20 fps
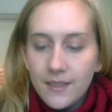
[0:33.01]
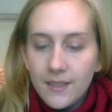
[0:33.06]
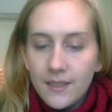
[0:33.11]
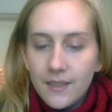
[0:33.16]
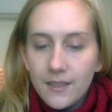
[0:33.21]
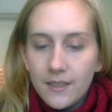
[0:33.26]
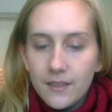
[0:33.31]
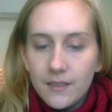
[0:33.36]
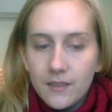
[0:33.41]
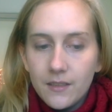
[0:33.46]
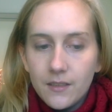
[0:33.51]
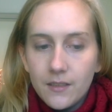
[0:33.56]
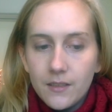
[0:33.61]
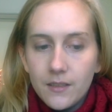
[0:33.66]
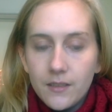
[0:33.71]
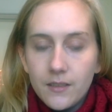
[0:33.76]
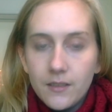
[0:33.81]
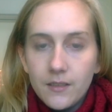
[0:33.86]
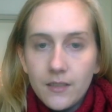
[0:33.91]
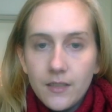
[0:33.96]
and
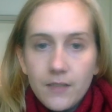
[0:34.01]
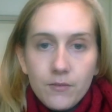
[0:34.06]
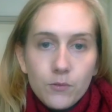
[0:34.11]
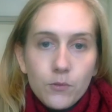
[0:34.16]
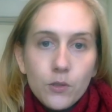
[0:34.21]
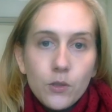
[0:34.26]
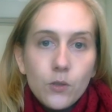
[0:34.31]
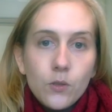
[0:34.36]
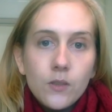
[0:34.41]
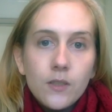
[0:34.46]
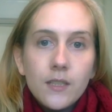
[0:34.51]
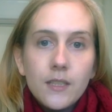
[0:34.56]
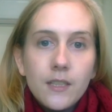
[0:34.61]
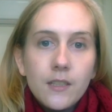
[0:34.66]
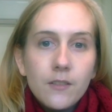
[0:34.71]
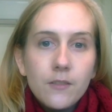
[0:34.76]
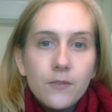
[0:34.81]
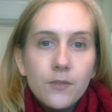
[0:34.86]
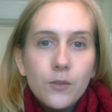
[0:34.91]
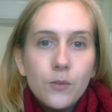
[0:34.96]
I haven't recorded
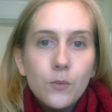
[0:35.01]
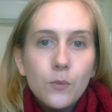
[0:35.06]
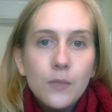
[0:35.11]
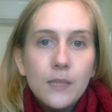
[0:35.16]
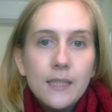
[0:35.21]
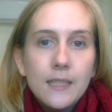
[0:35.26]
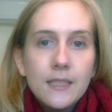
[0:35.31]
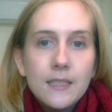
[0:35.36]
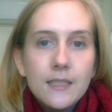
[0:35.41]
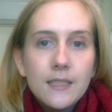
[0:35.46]
in a few weeks.